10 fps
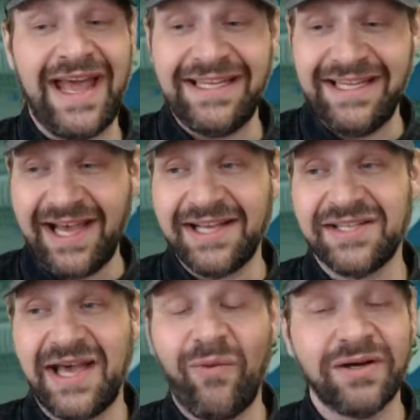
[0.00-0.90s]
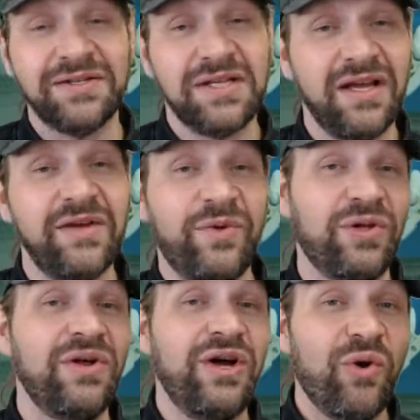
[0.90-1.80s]
And yes, that water
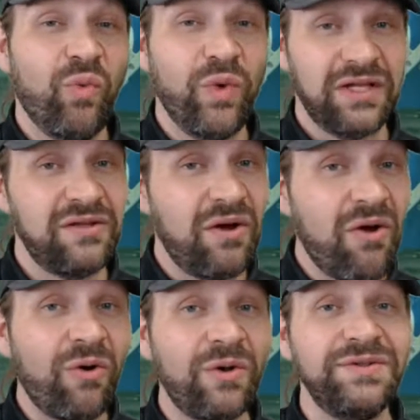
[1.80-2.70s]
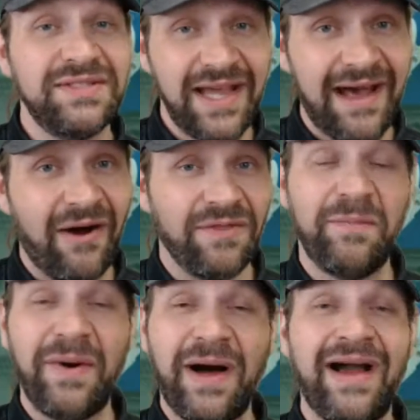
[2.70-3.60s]
soluble will hold down
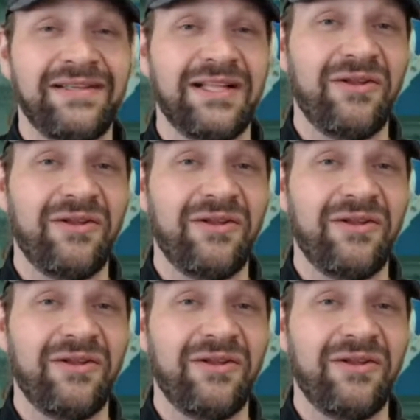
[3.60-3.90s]
the pile.